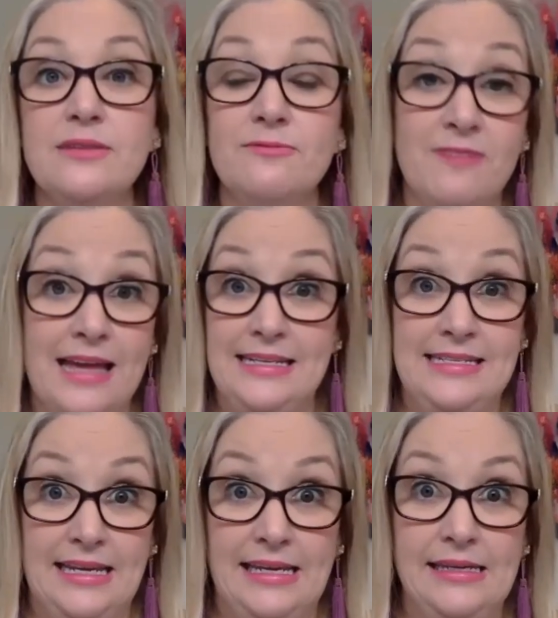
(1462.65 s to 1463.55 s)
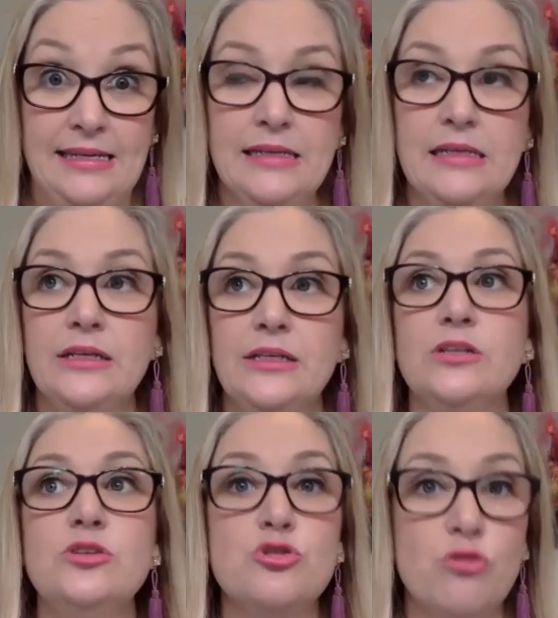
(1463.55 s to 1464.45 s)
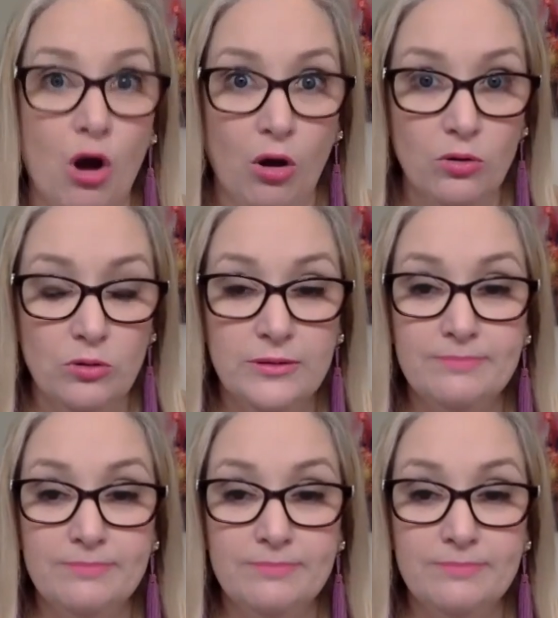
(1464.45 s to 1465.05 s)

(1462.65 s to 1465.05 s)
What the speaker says: vanity, control,